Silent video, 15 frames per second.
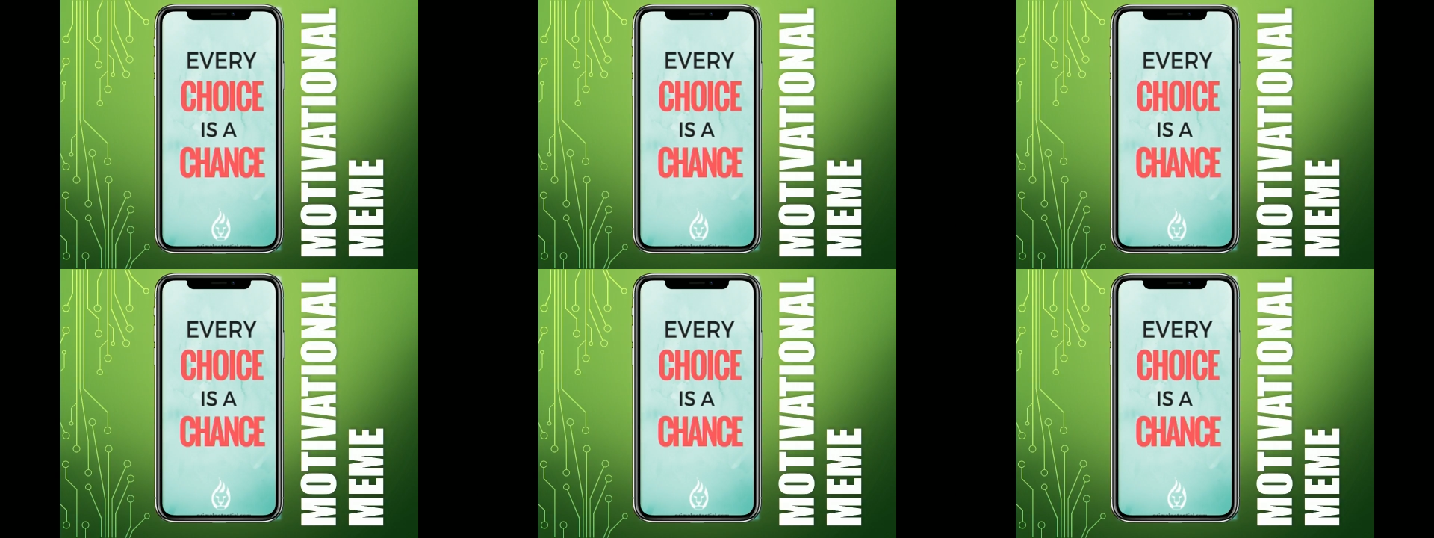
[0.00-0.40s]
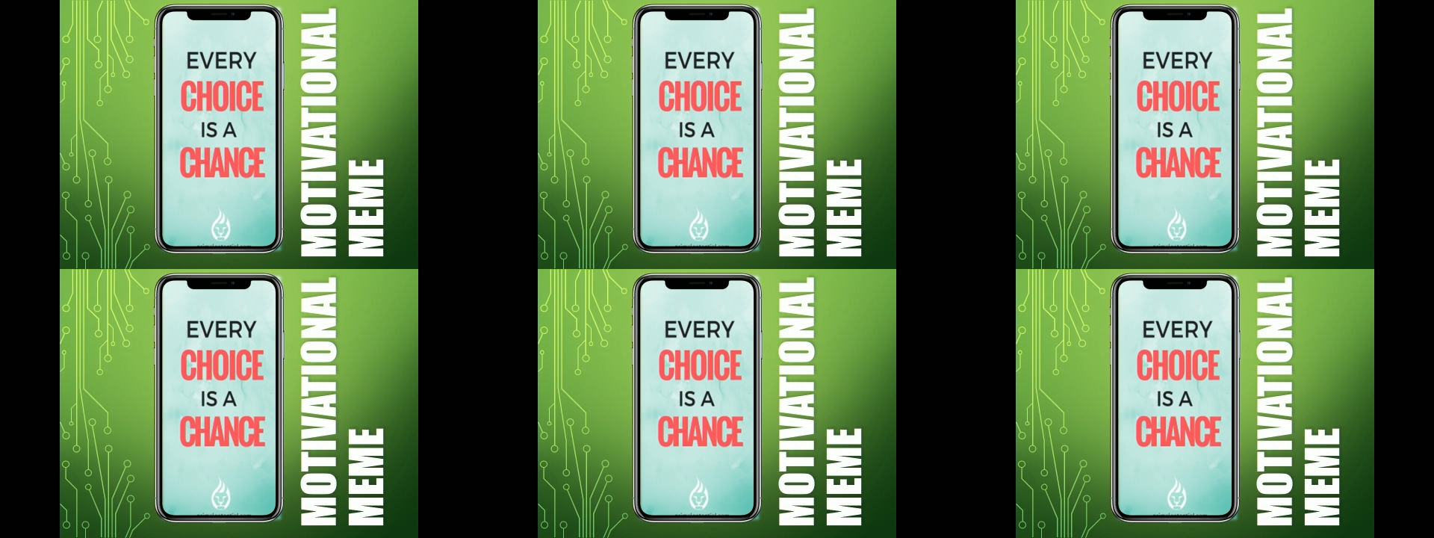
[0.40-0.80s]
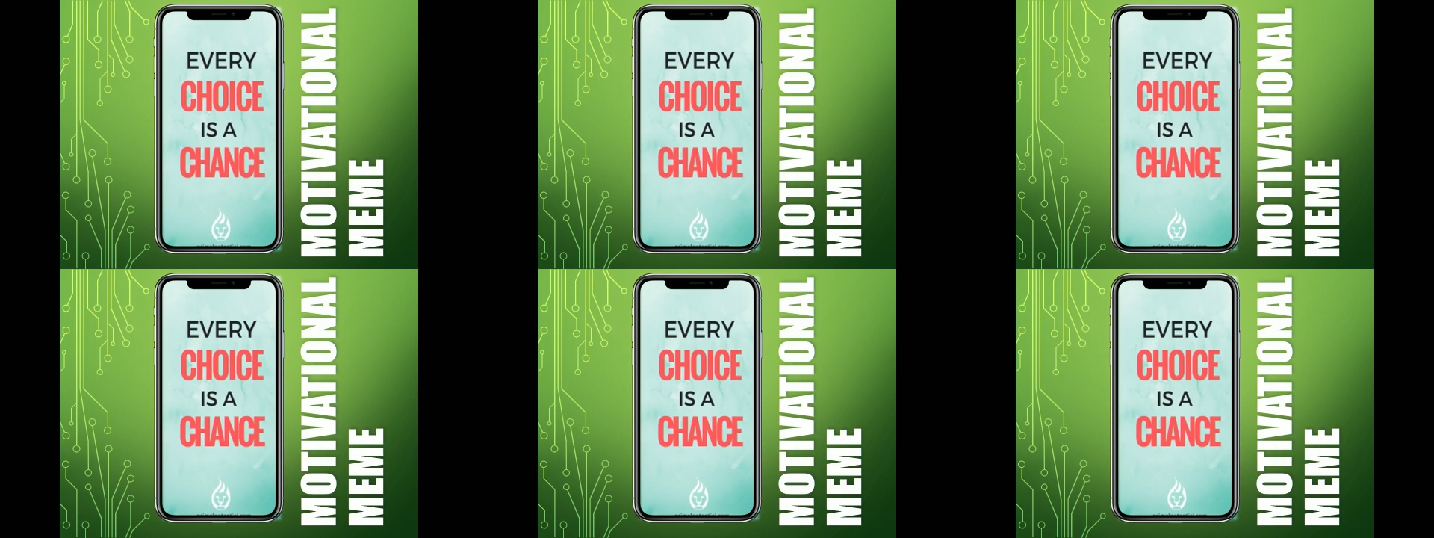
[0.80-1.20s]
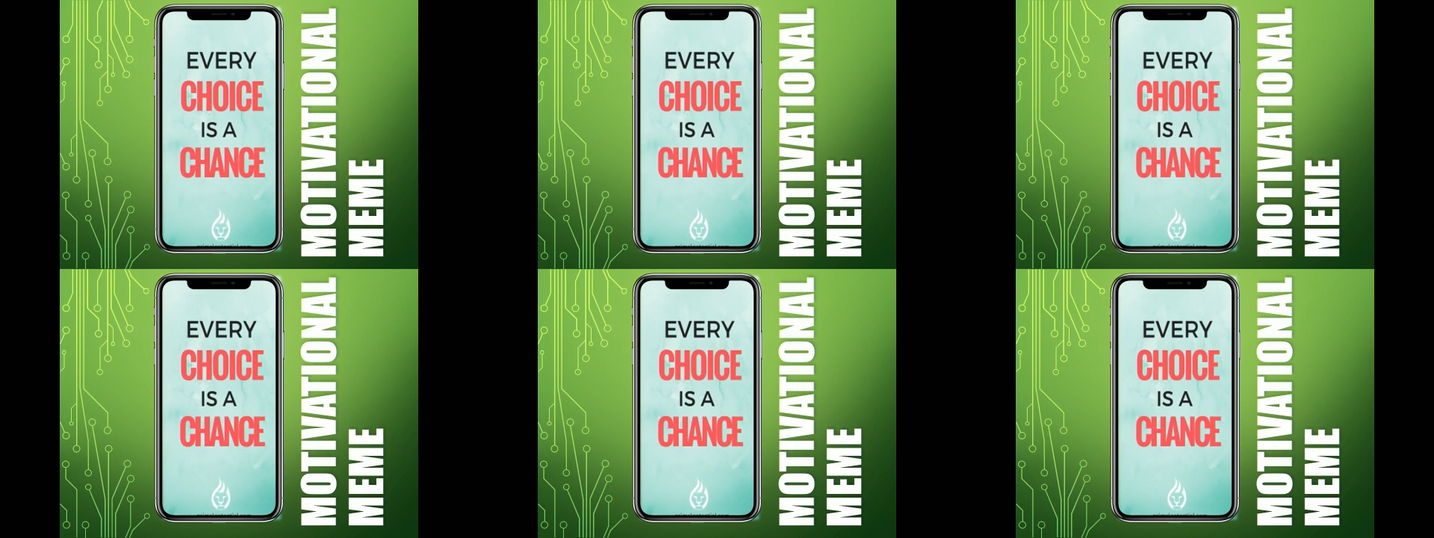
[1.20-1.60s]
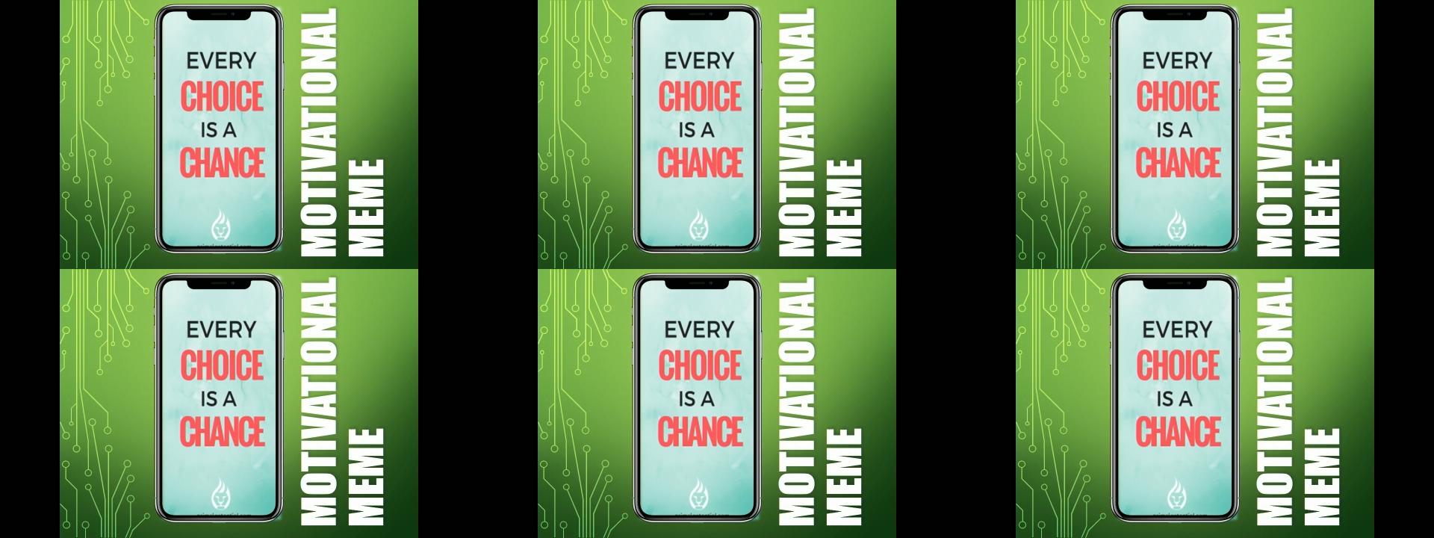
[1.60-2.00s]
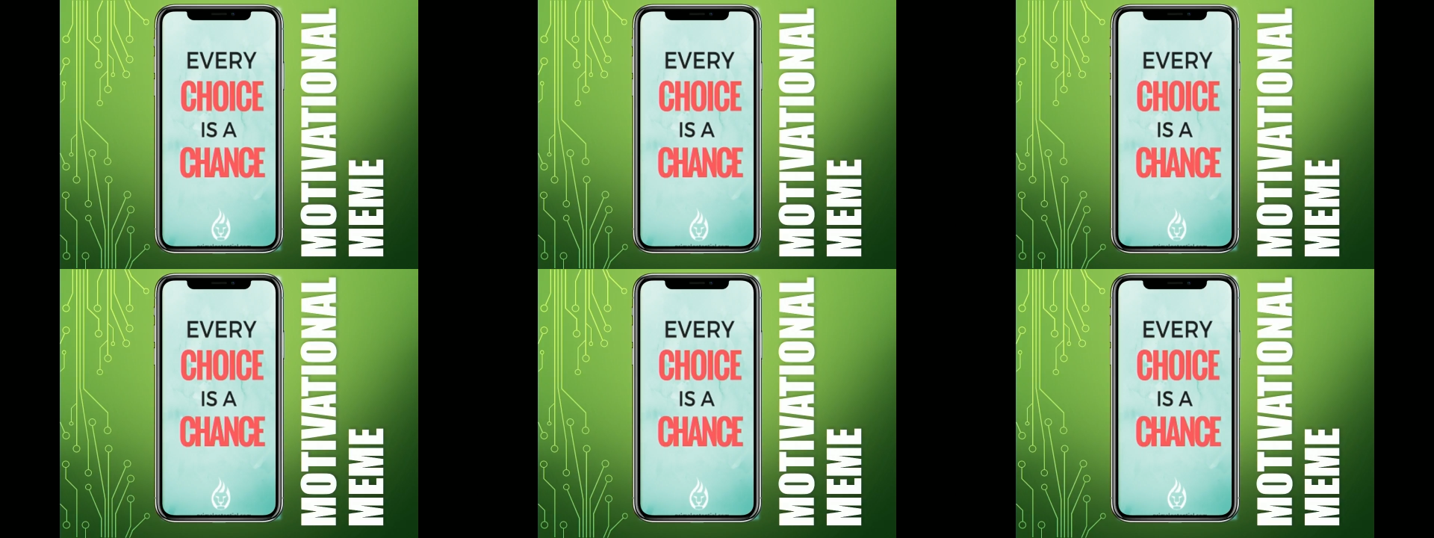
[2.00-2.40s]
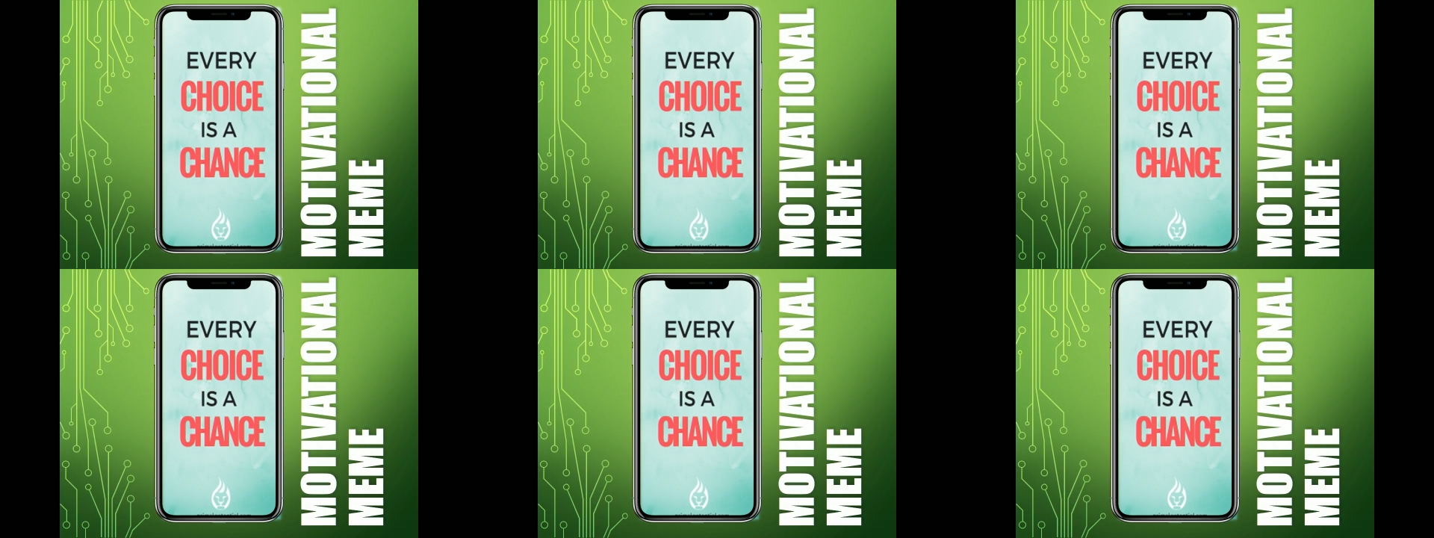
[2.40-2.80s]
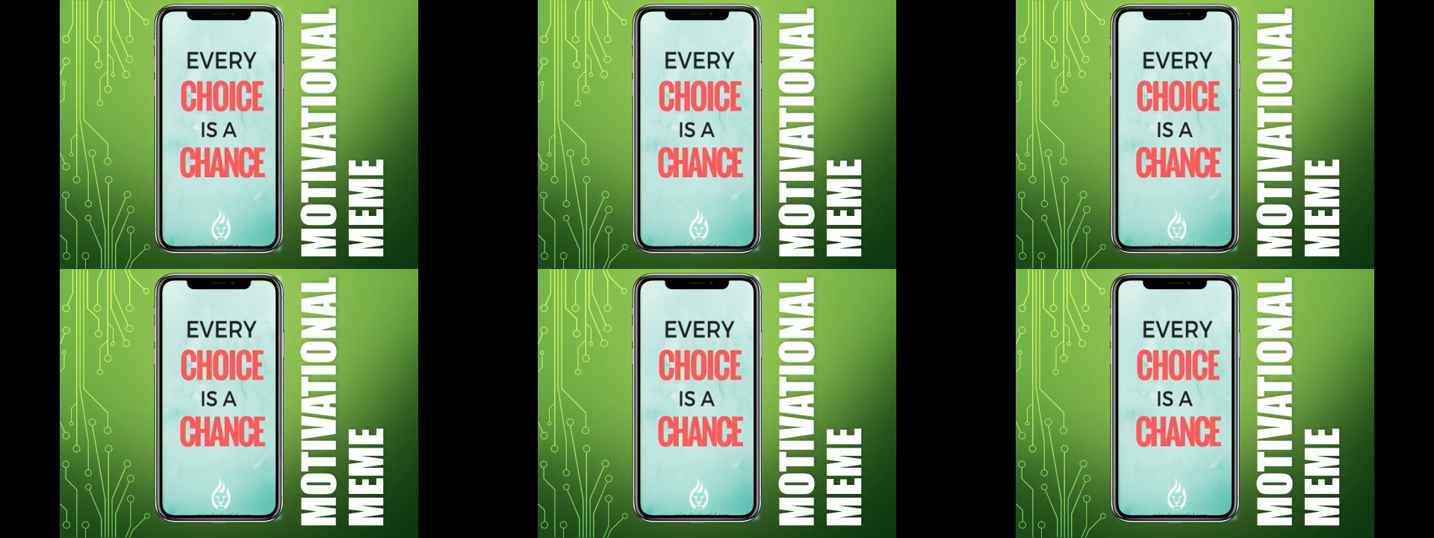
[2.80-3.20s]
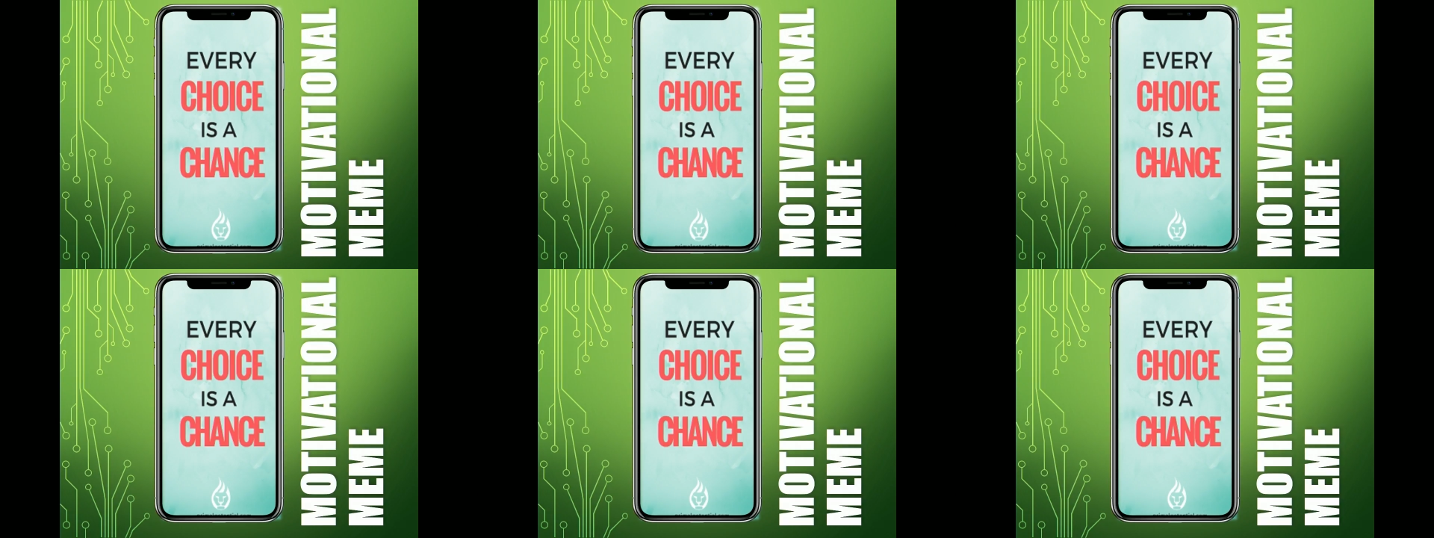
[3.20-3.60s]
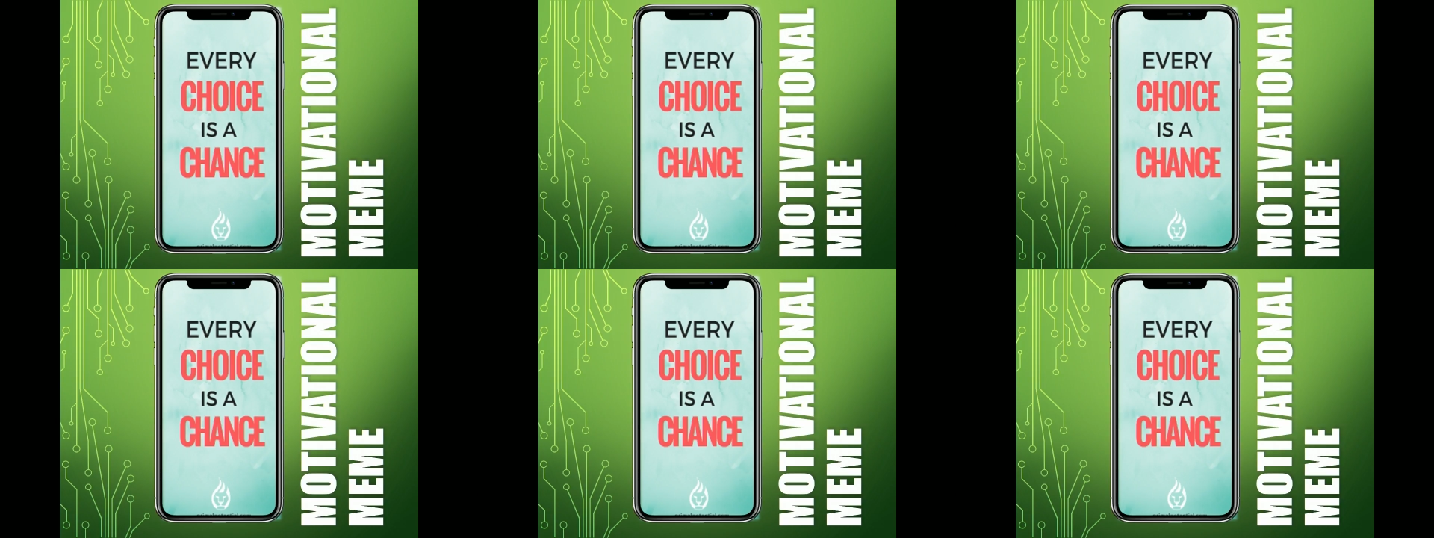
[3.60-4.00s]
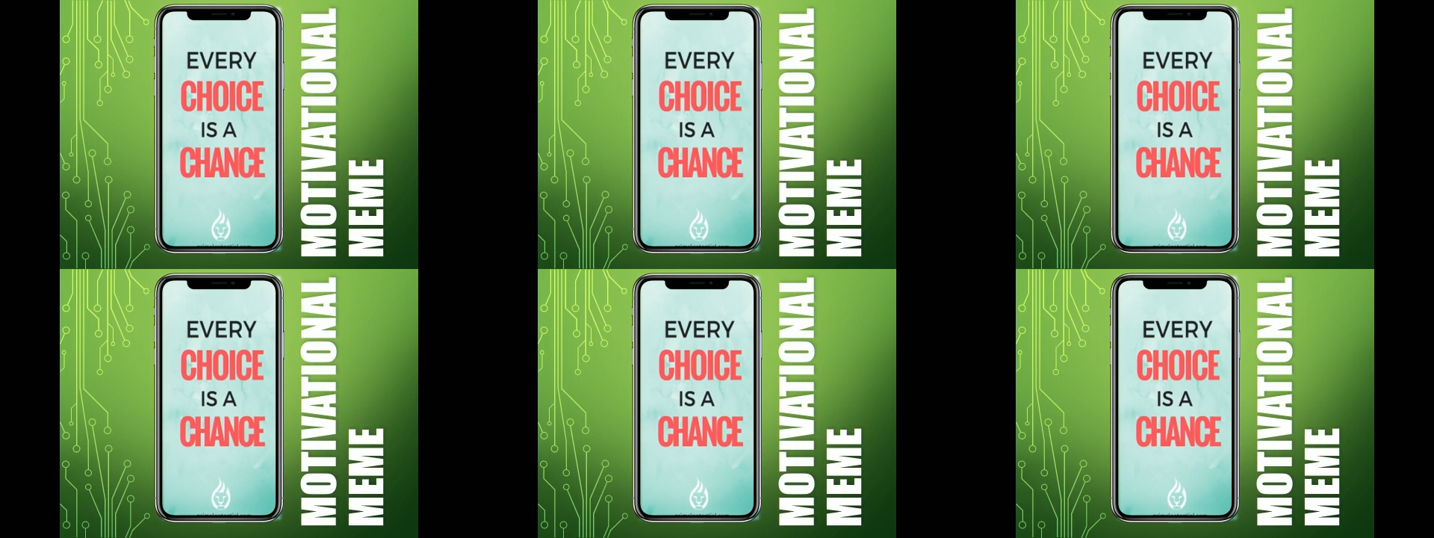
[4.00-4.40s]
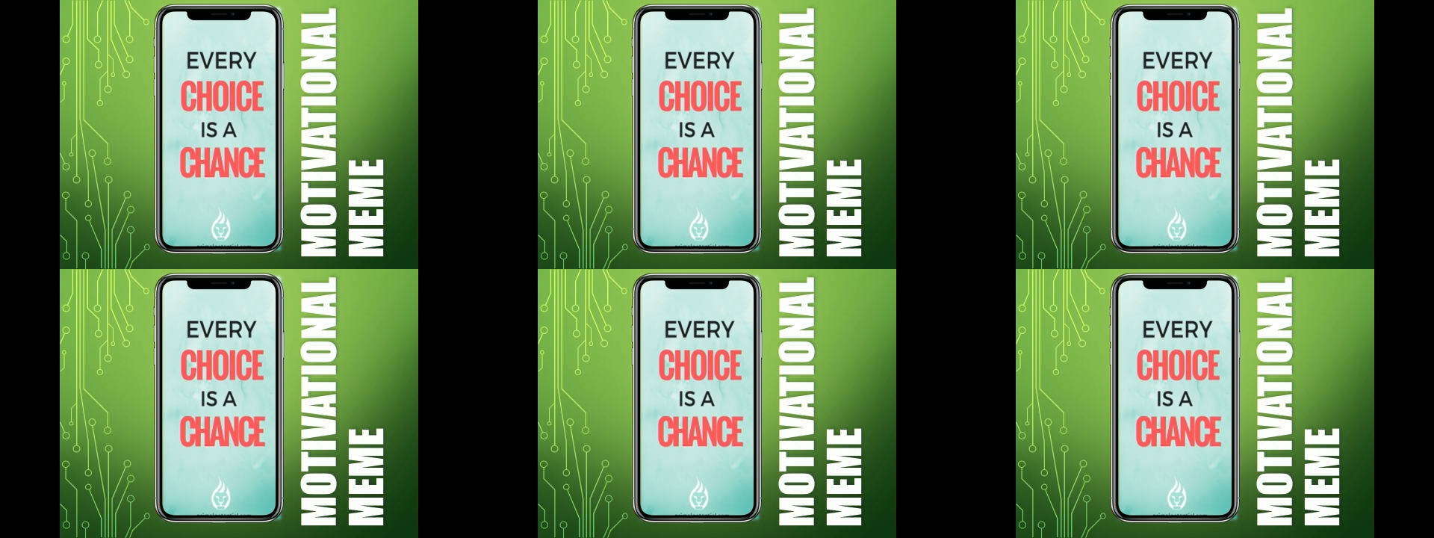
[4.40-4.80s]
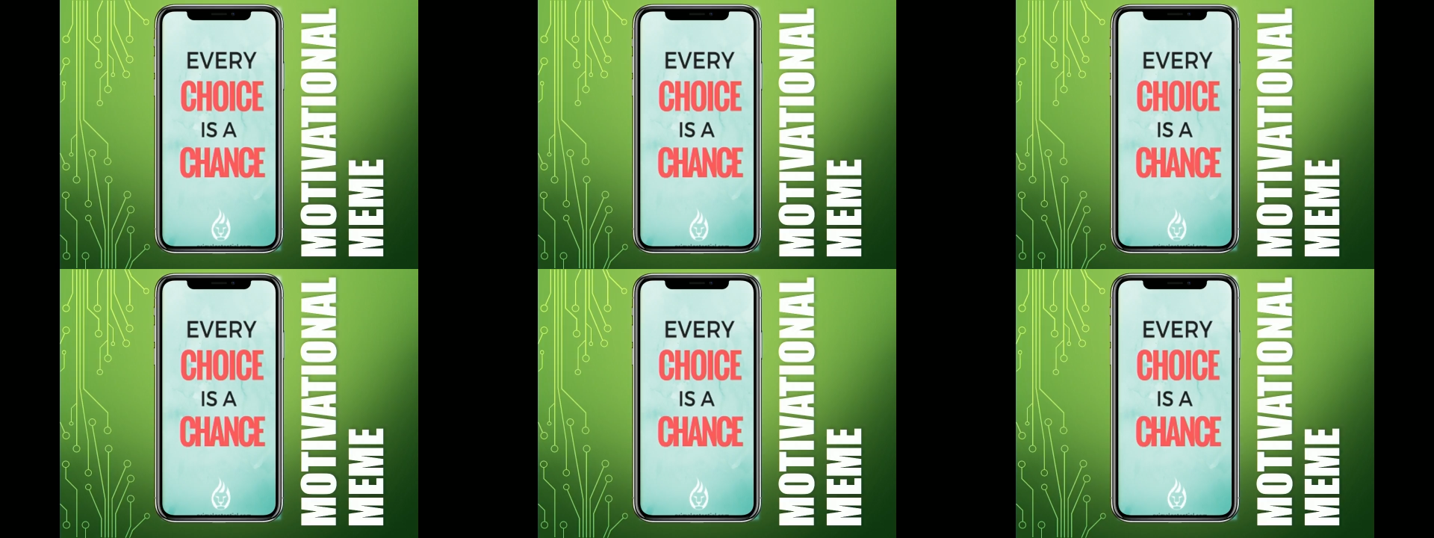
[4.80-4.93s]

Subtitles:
Nobody's mouth can be seen.